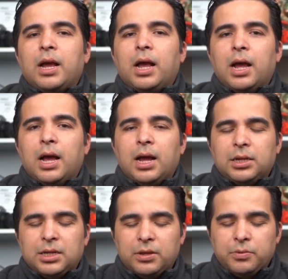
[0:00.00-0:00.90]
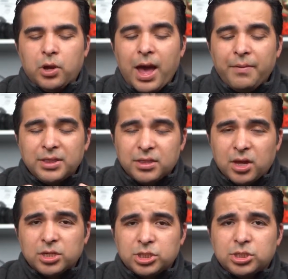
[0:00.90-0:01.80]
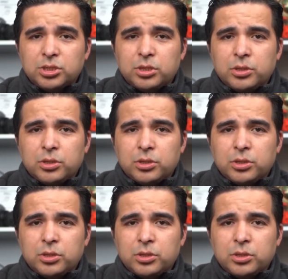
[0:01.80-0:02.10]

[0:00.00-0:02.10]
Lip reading: if you haven't touched